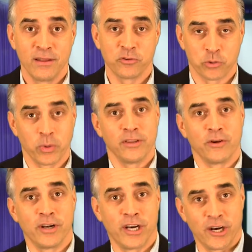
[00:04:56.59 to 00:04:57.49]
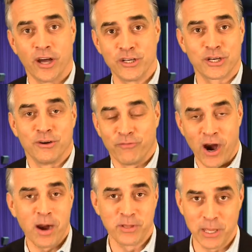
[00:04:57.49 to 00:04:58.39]
So when they're in an audition
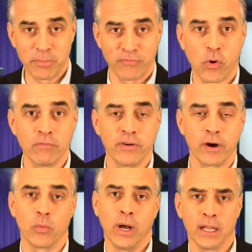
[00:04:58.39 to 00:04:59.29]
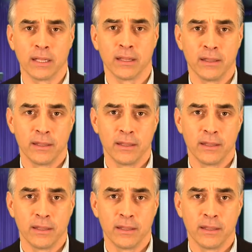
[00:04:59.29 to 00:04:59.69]
environment, they perform very well.